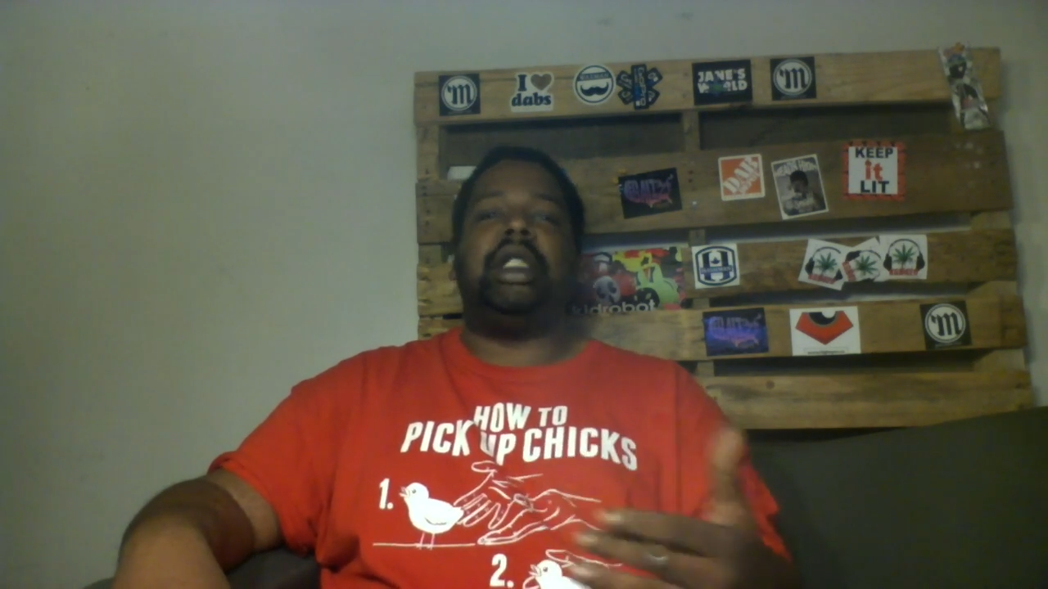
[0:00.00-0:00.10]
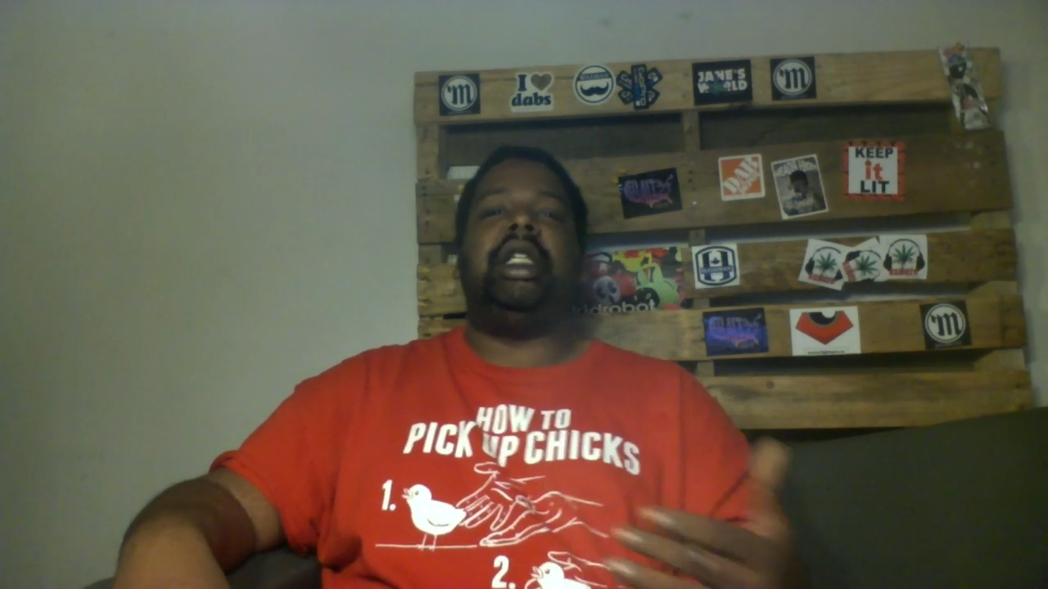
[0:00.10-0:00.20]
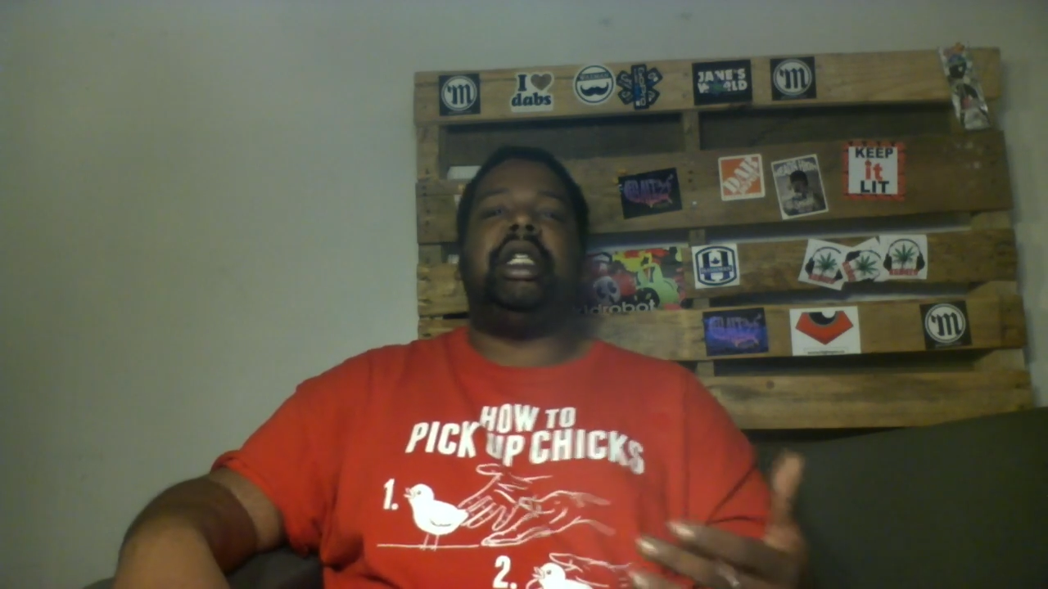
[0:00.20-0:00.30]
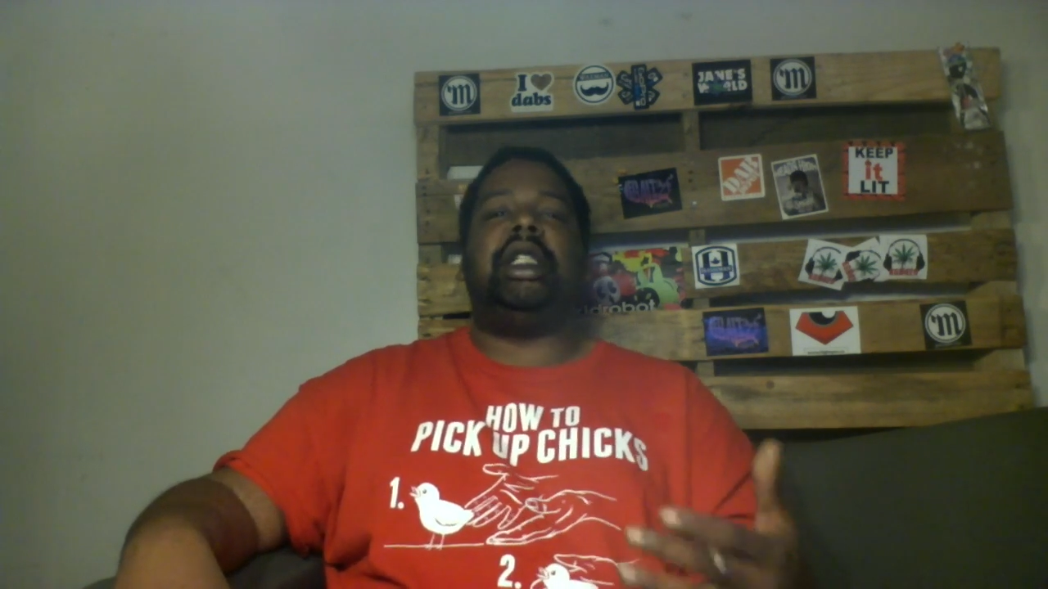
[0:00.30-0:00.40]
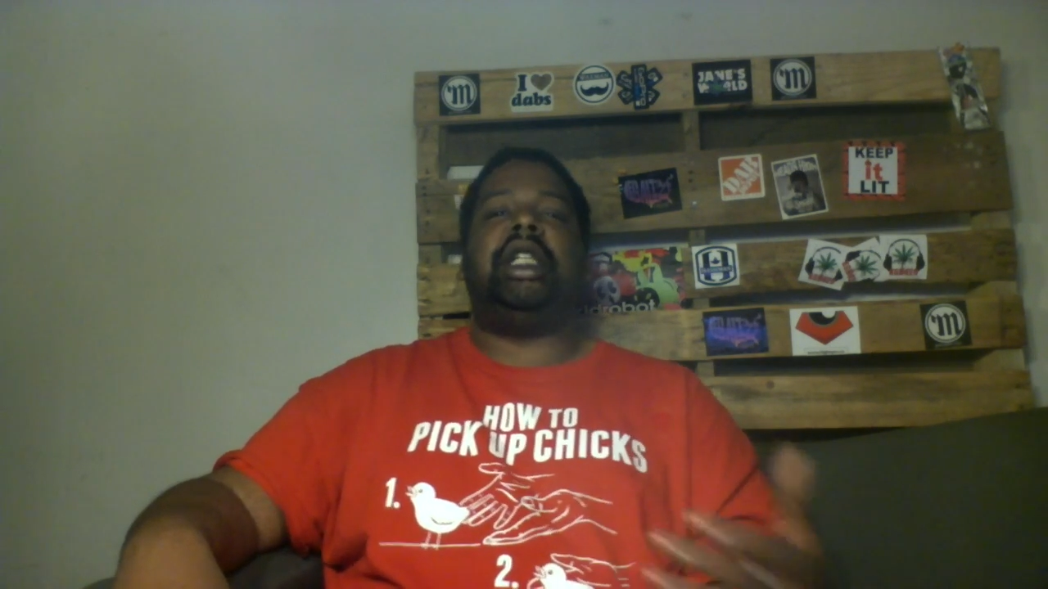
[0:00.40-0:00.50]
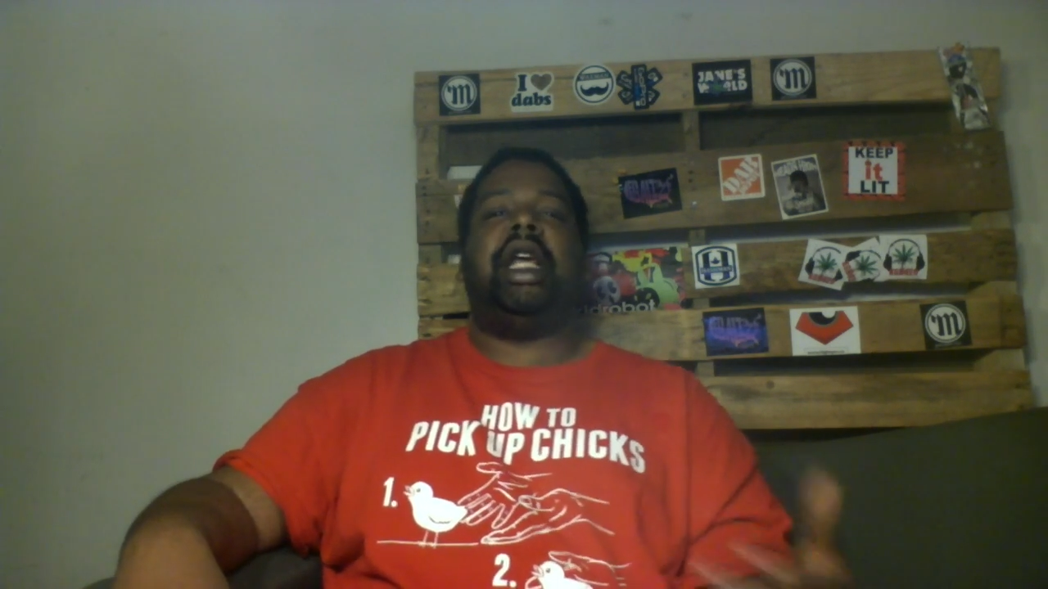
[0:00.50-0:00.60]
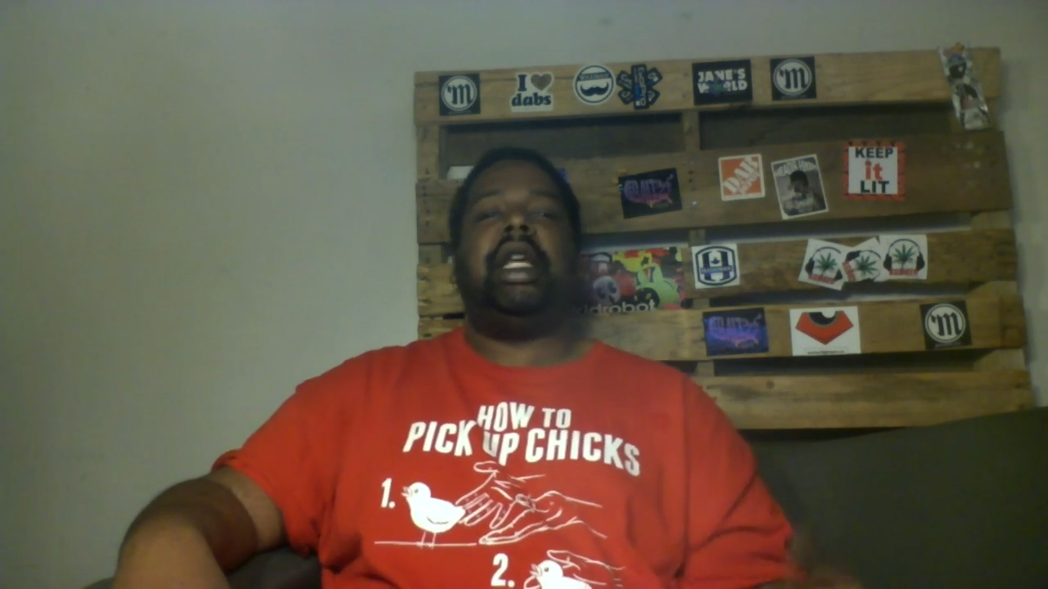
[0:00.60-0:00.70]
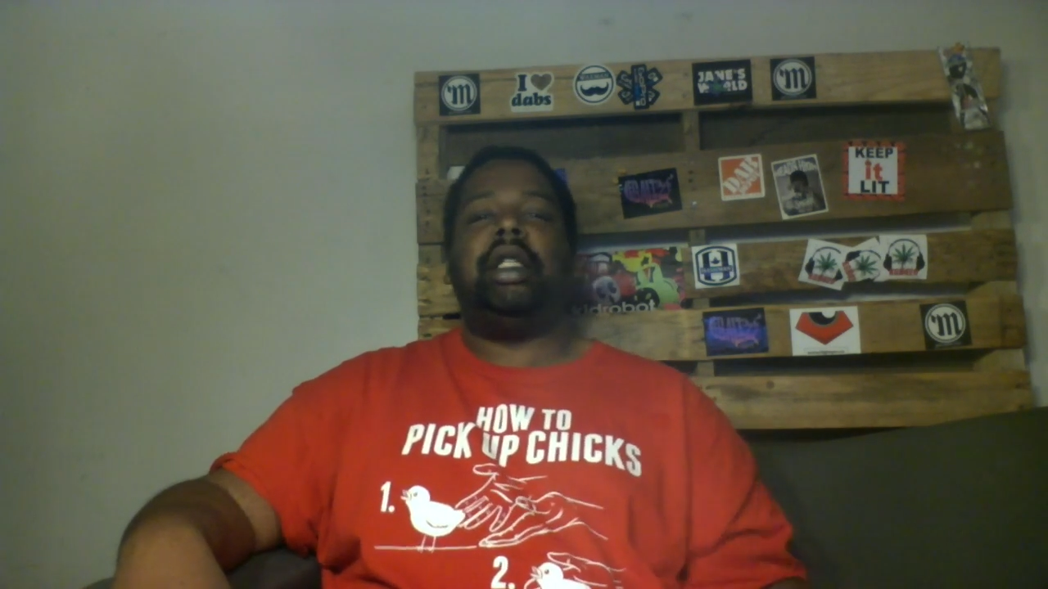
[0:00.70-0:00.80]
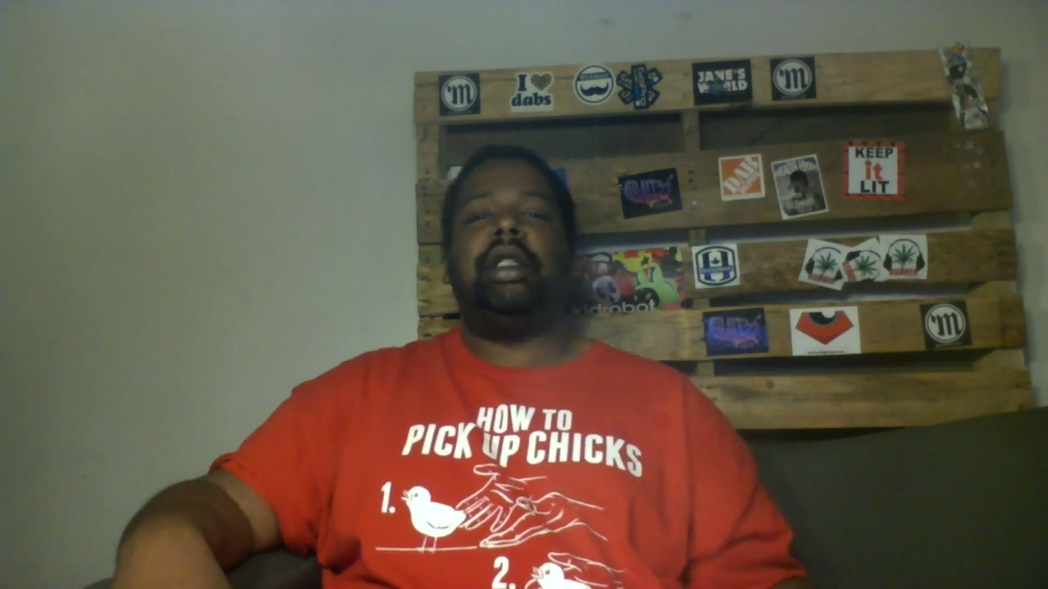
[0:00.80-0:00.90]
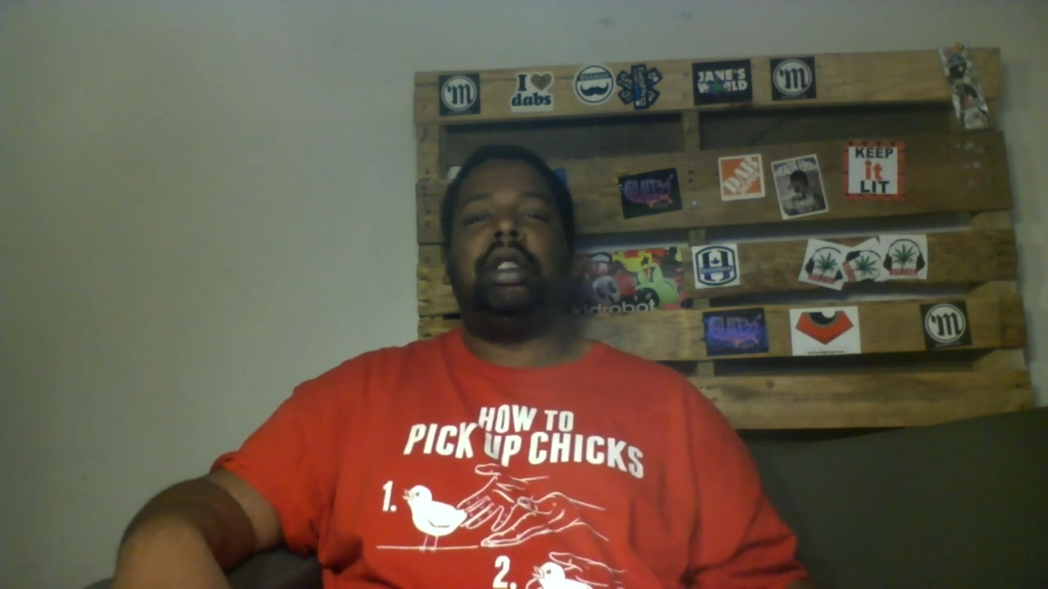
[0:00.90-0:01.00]
see it
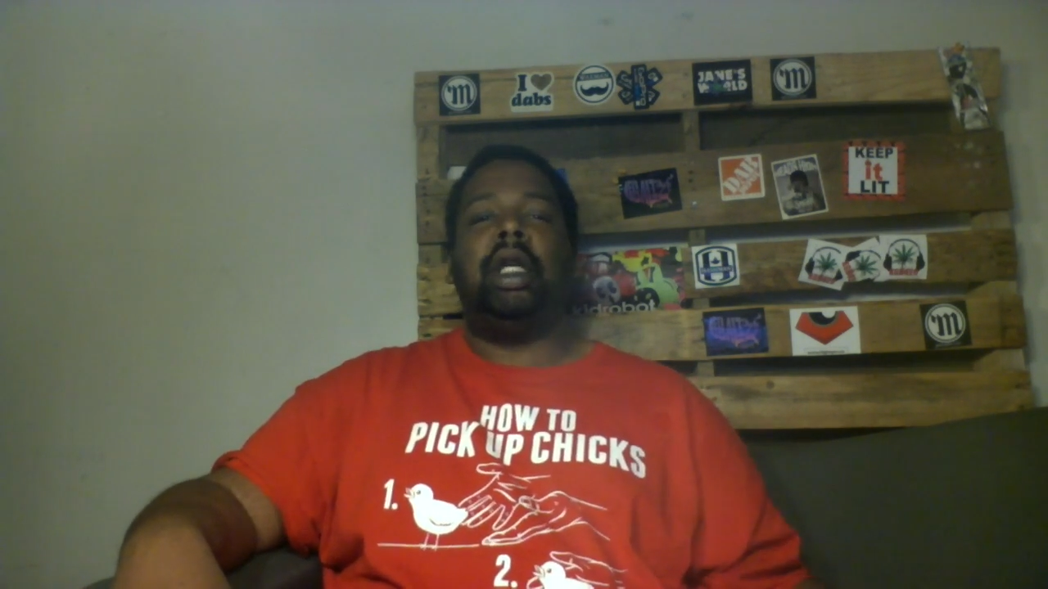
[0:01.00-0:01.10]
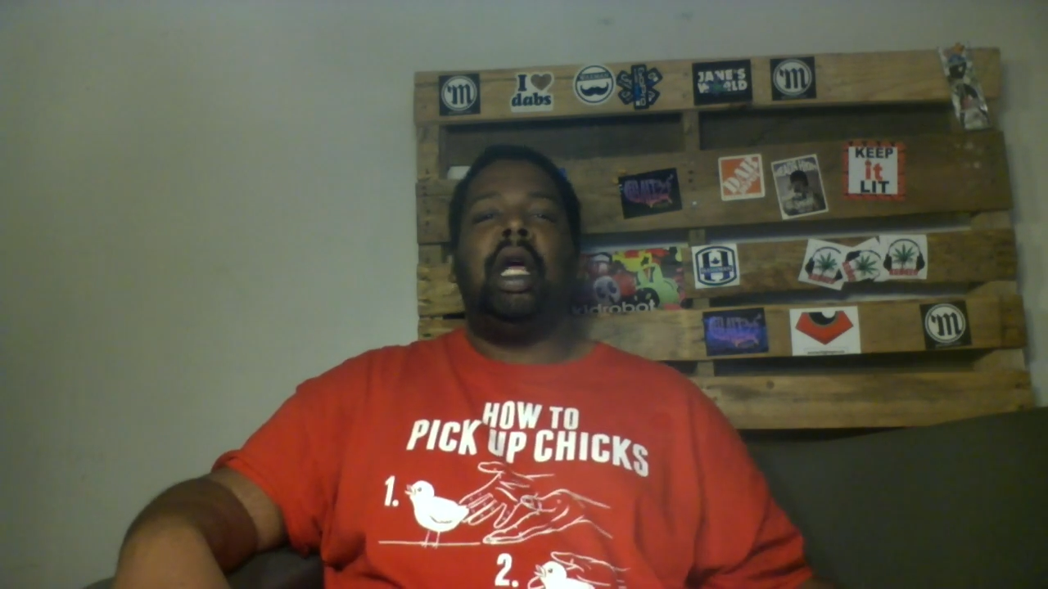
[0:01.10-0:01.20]
changed.